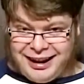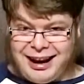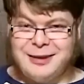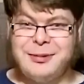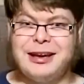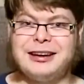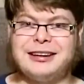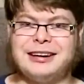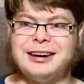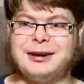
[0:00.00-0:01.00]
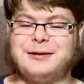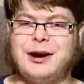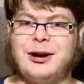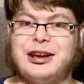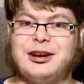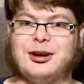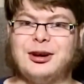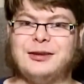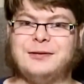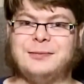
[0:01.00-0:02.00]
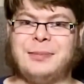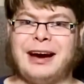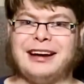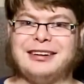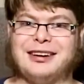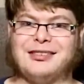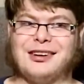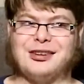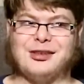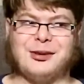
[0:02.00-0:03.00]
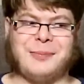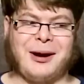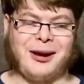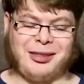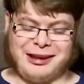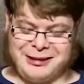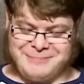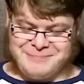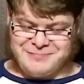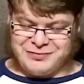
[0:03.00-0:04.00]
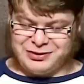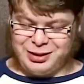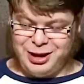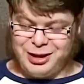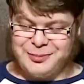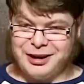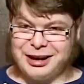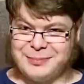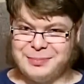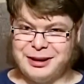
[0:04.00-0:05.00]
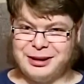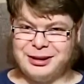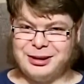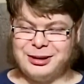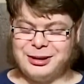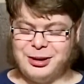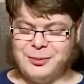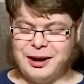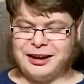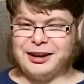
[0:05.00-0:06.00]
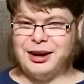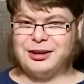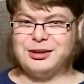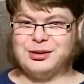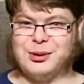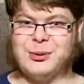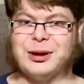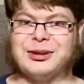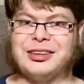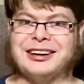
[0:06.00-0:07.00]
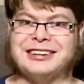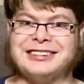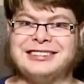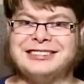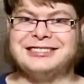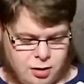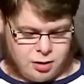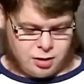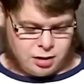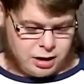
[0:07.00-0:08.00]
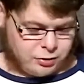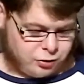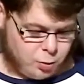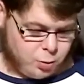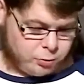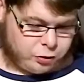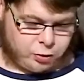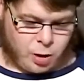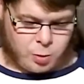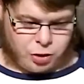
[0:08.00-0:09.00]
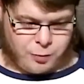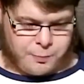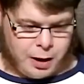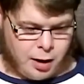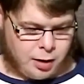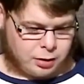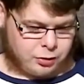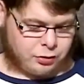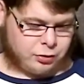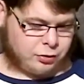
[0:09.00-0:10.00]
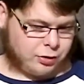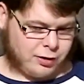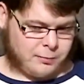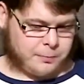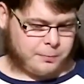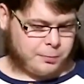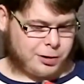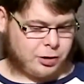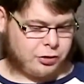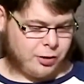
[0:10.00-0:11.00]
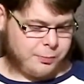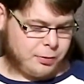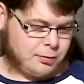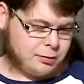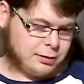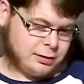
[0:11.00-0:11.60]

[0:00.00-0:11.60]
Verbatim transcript: I make very good bad decisions apparently. It's a lot of money, but oh my gosh, is it worth it. Alright, so we'll start with the box. It's pretty simple.